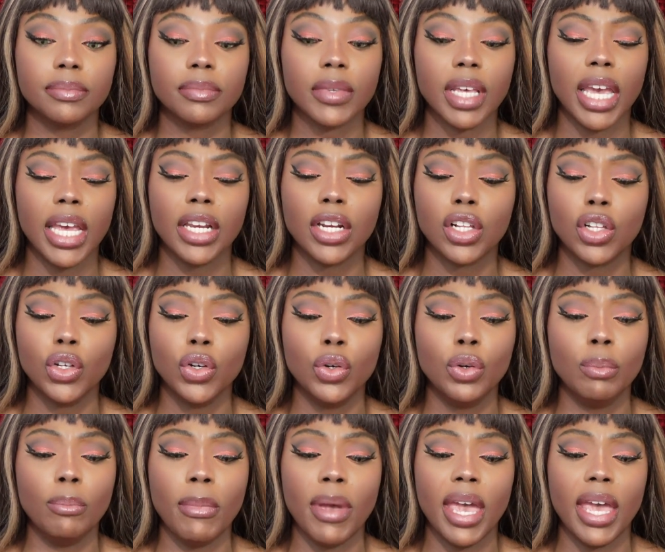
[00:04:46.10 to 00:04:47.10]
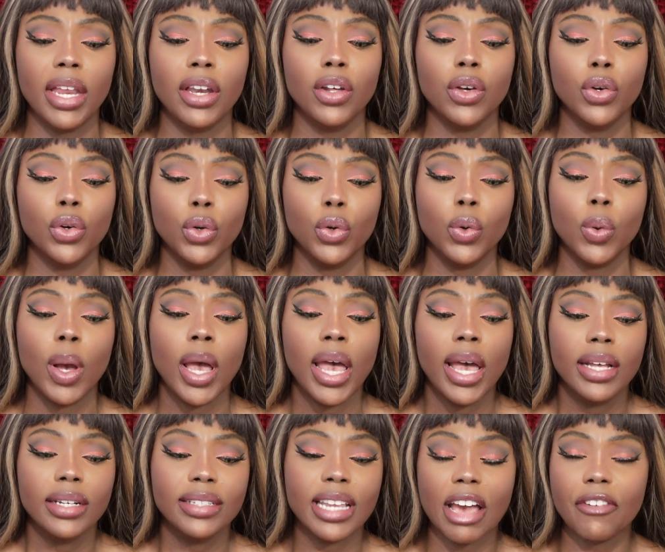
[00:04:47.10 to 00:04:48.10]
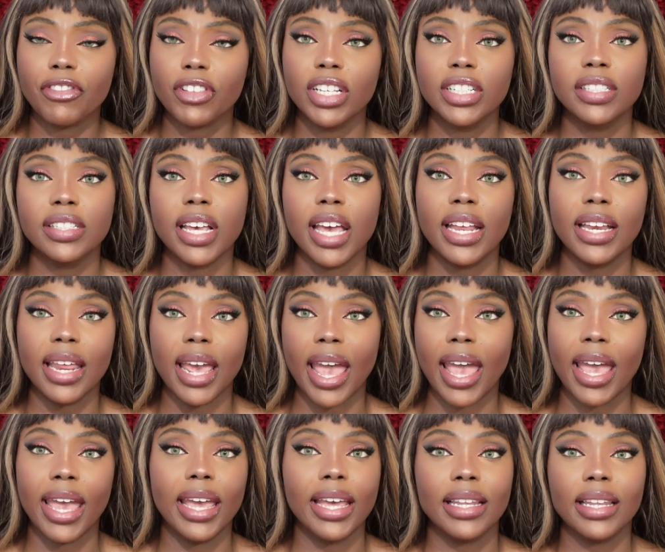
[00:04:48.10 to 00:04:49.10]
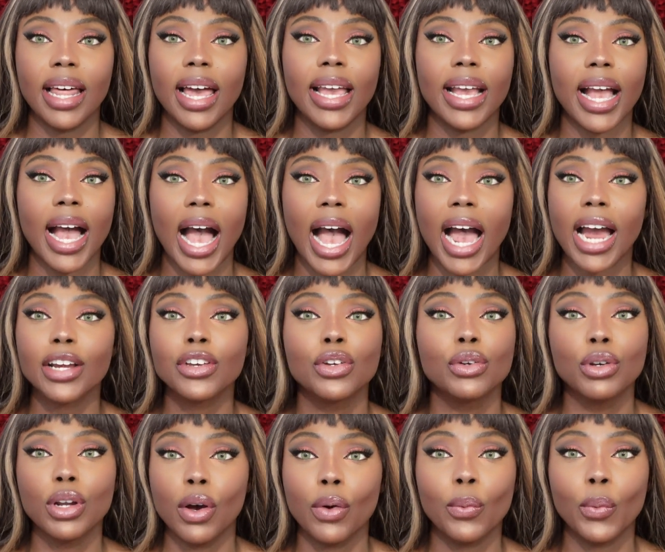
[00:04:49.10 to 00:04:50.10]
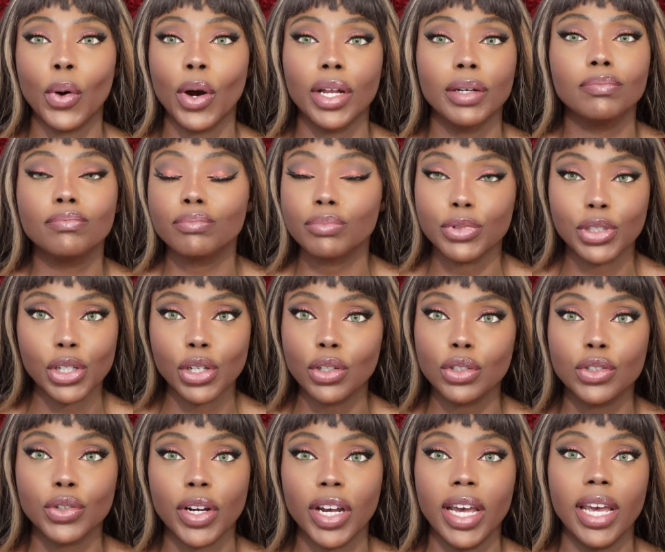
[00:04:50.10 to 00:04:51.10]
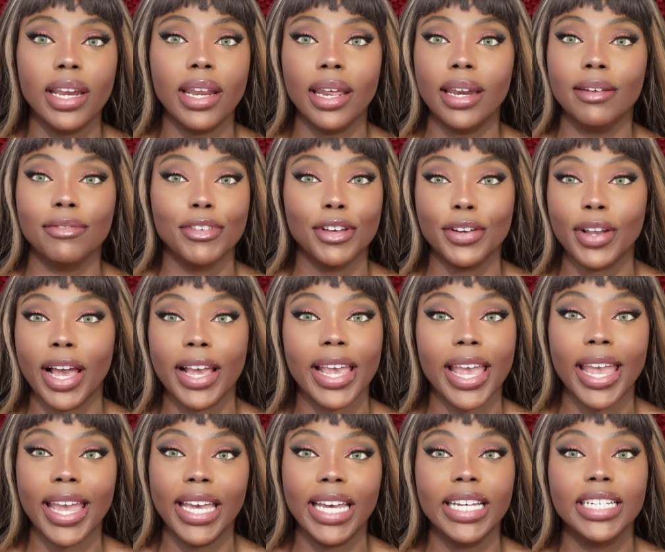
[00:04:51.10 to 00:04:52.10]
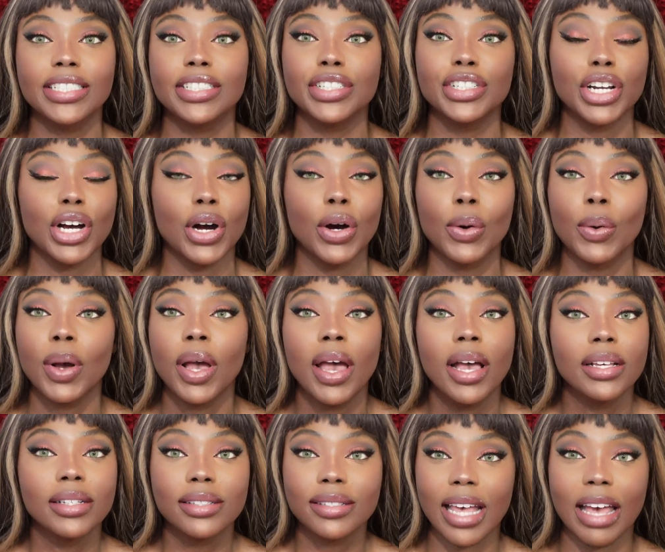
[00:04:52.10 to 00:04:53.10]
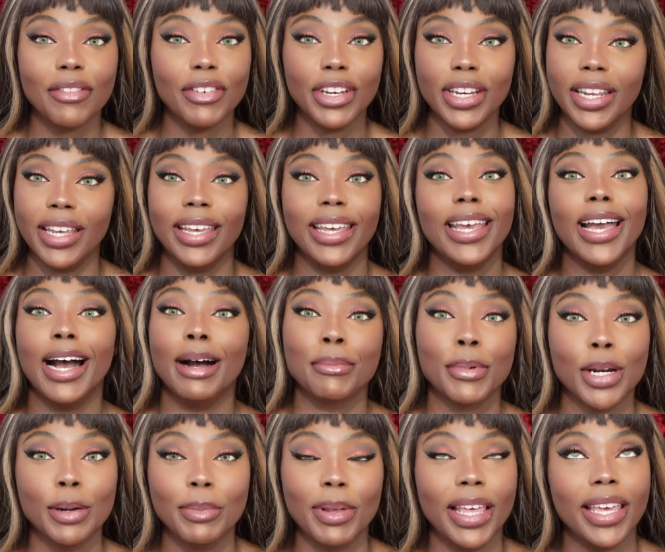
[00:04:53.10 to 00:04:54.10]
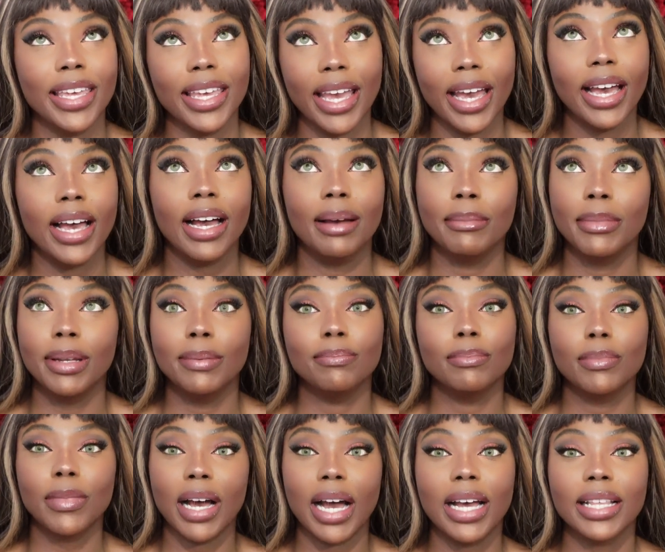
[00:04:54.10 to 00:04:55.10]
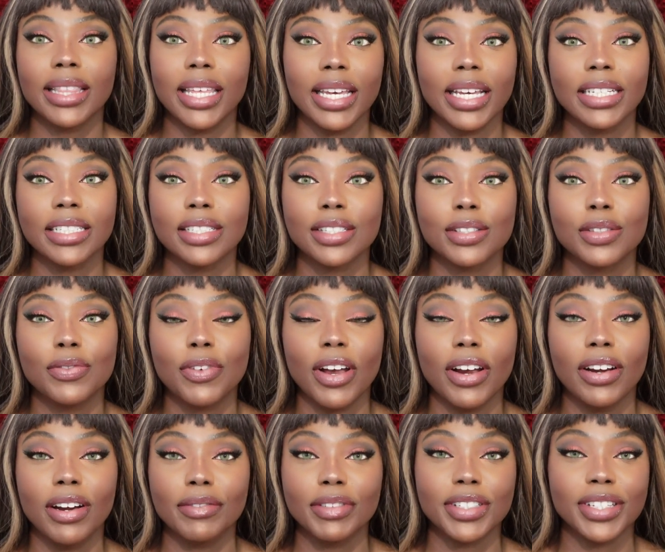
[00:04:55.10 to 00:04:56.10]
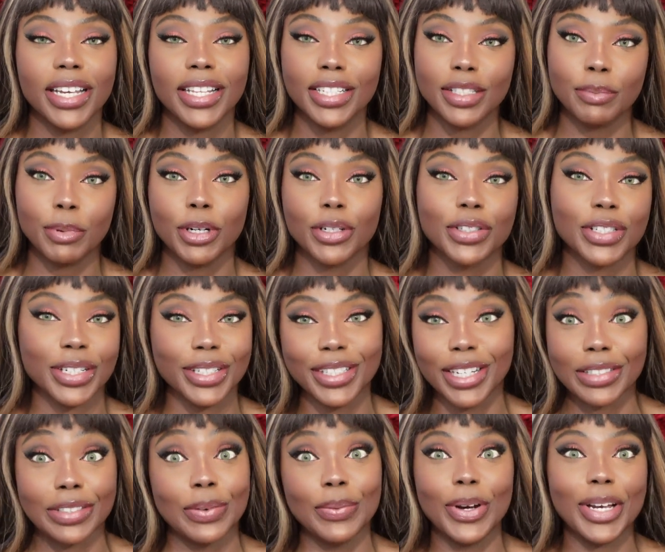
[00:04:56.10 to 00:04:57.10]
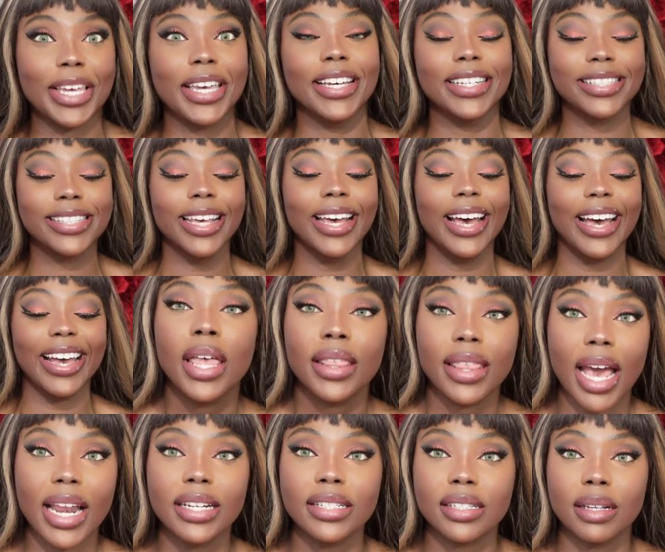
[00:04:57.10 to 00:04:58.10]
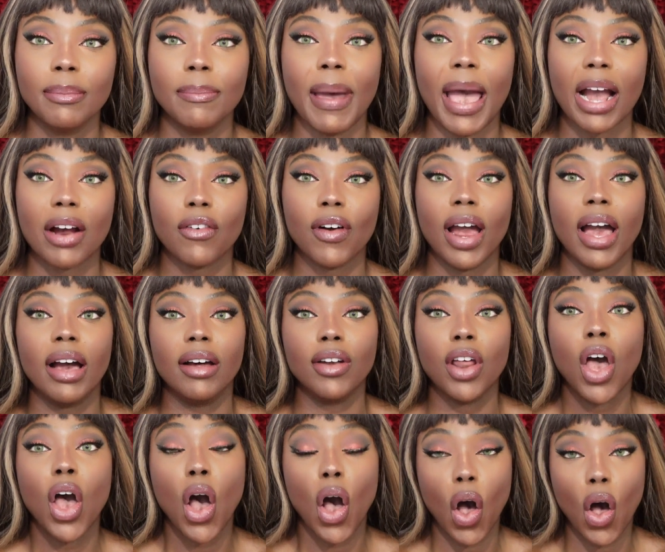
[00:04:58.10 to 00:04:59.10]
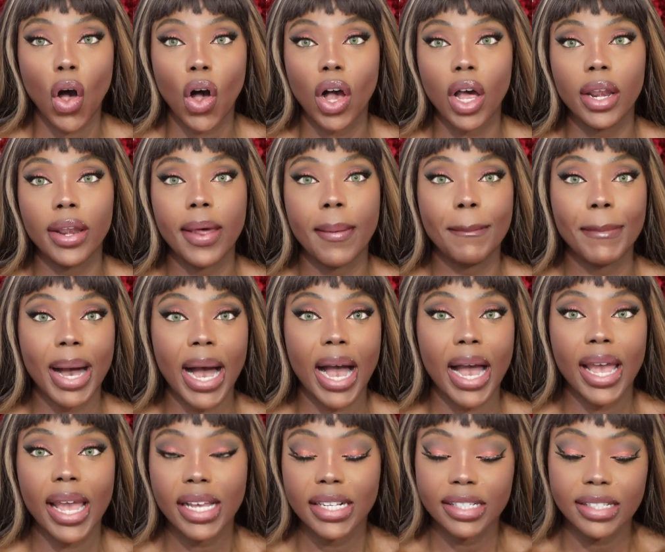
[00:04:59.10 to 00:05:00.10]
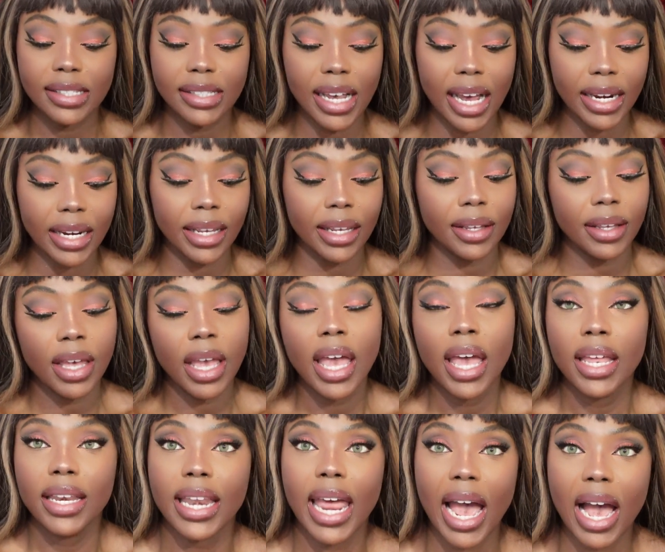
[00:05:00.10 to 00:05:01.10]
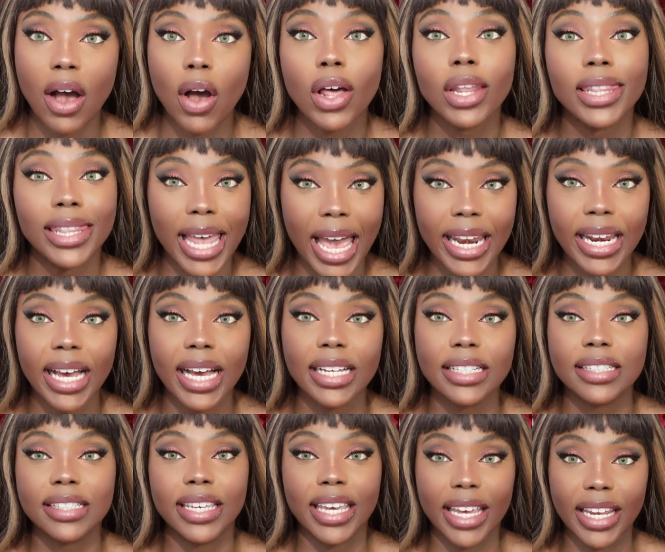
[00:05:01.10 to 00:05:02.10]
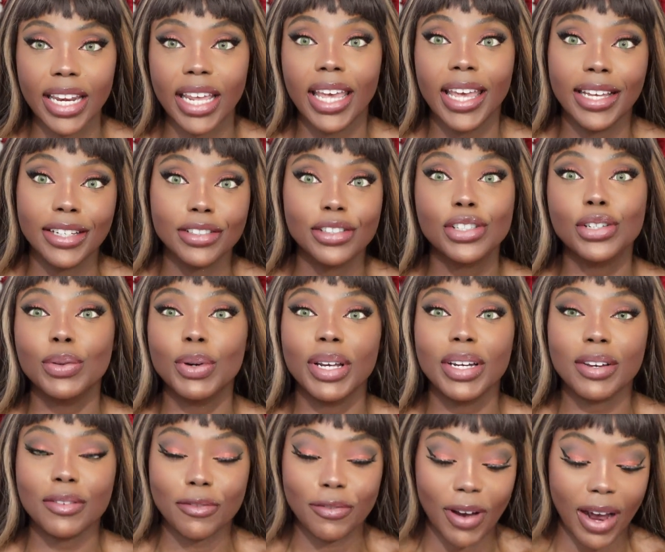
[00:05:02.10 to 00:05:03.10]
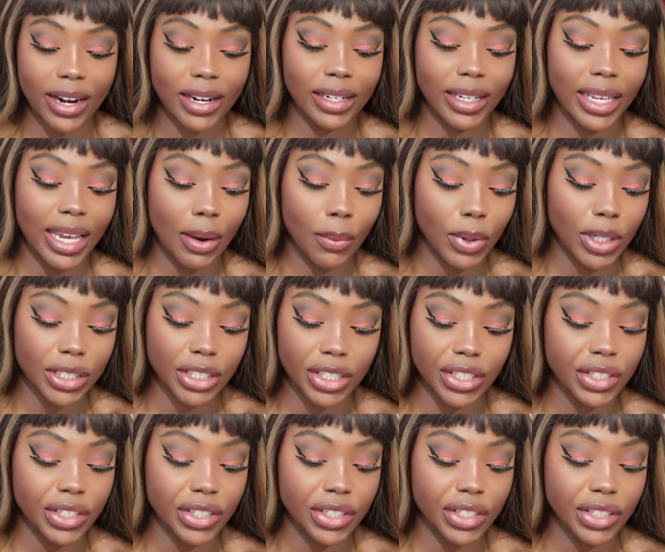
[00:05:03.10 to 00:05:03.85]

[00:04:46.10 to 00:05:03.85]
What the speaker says: include men who definitely said, hey, I do not want children. And if they're age, 70, I'm going to be yeah, I mean, I think it's fair enough to say this person doesn't want kids. That is some background on my study. Now let us get into it. Finally, I wanted to